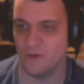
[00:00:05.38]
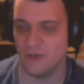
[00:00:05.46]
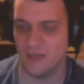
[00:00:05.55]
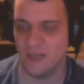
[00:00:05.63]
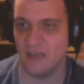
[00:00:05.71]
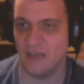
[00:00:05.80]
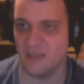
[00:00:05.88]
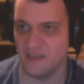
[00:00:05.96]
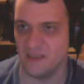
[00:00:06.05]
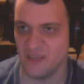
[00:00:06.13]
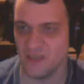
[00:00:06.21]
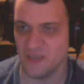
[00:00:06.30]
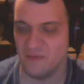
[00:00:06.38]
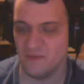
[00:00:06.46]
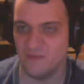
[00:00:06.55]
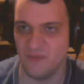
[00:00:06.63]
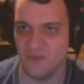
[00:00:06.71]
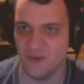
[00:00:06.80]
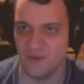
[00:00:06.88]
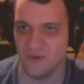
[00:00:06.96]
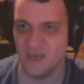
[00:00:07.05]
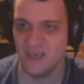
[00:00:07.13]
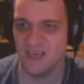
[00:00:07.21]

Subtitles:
Vita Center, Joe.